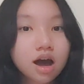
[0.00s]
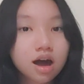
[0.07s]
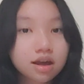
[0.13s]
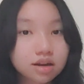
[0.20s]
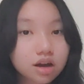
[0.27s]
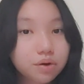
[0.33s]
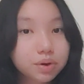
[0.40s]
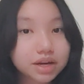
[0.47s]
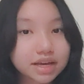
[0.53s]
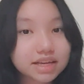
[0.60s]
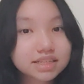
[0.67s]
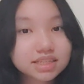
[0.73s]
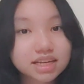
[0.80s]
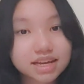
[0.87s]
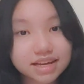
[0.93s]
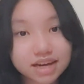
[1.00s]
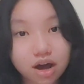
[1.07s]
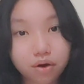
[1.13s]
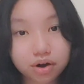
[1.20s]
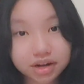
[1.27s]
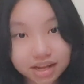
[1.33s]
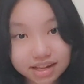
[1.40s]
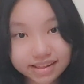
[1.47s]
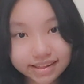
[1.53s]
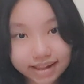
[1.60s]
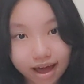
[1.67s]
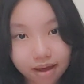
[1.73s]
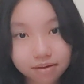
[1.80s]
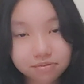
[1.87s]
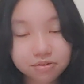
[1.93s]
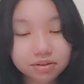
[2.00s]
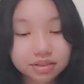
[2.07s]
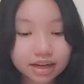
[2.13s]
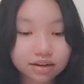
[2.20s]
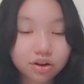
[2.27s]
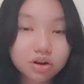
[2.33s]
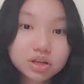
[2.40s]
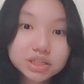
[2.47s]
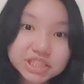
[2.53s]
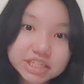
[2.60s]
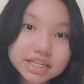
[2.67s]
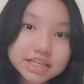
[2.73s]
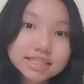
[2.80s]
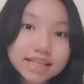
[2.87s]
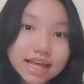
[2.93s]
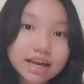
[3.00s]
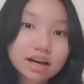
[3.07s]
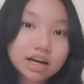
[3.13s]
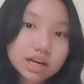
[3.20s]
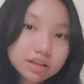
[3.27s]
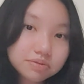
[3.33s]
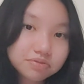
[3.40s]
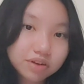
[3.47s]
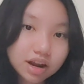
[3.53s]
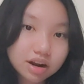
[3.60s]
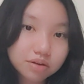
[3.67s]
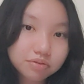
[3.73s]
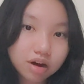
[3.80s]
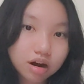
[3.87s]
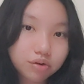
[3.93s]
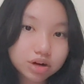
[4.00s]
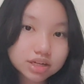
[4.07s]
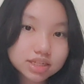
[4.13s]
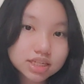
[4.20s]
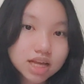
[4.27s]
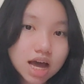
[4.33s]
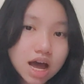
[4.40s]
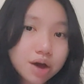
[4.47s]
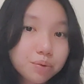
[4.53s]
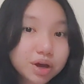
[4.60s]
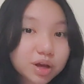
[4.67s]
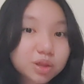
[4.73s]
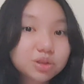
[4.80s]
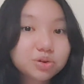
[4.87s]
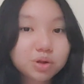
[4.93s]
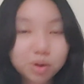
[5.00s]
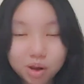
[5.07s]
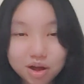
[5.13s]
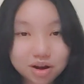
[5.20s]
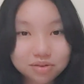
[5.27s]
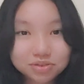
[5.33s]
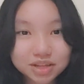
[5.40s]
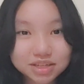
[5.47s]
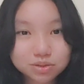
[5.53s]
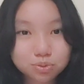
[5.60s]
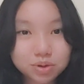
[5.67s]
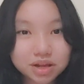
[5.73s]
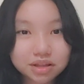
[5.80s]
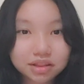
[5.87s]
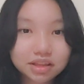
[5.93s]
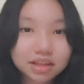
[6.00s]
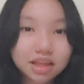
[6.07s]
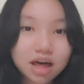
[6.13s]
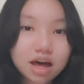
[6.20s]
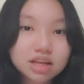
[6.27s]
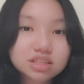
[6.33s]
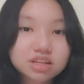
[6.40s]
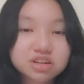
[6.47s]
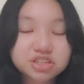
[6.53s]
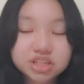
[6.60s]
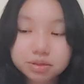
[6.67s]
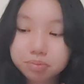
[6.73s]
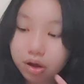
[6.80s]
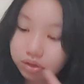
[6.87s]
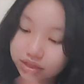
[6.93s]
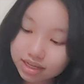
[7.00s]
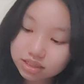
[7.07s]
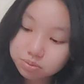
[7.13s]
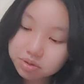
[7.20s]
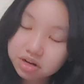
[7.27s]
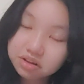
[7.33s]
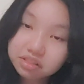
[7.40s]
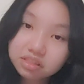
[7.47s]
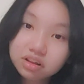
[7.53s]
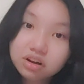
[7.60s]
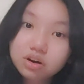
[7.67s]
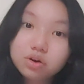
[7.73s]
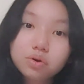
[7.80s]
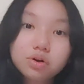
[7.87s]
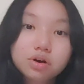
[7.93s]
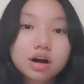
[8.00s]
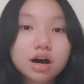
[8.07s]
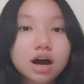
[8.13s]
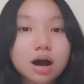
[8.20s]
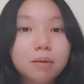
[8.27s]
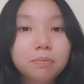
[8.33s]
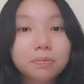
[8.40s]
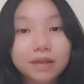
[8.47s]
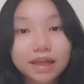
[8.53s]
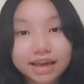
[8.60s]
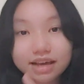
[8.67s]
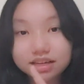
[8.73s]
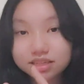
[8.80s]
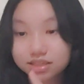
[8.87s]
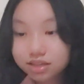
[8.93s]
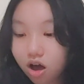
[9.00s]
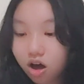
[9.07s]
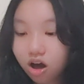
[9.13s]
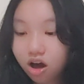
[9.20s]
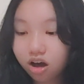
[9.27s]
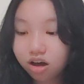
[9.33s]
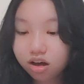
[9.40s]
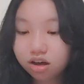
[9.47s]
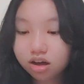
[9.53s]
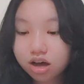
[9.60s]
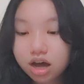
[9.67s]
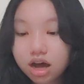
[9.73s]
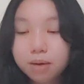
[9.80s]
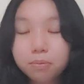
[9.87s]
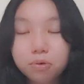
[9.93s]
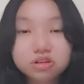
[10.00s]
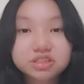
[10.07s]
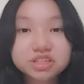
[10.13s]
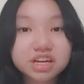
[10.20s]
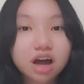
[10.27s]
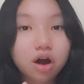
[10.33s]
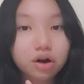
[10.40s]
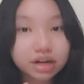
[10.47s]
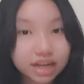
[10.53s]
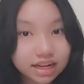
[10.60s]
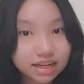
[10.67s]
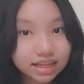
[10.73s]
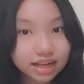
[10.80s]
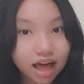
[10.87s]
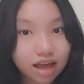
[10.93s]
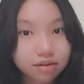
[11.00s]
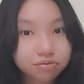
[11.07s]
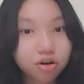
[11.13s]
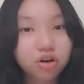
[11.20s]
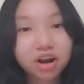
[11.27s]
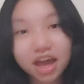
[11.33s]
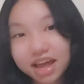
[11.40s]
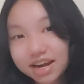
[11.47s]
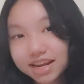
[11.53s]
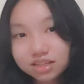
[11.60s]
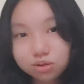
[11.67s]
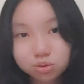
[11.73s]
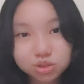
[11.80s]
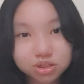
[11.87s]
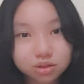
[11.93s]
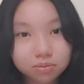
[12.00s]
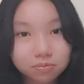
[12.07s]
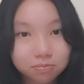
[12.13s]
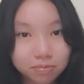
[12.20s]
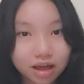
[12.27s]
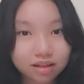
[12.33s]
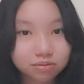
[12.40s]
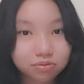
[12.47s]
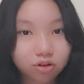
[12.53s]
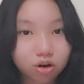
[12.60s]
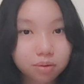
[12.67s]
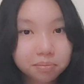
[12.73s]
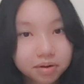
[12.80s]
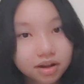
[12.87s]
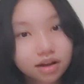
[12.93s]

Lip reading: Nowadays, in our daily life, technology is like a good friend of ours. We could do a lot of things with it. Searching about things we don't know, playing a song, posting our daily life on any social platform,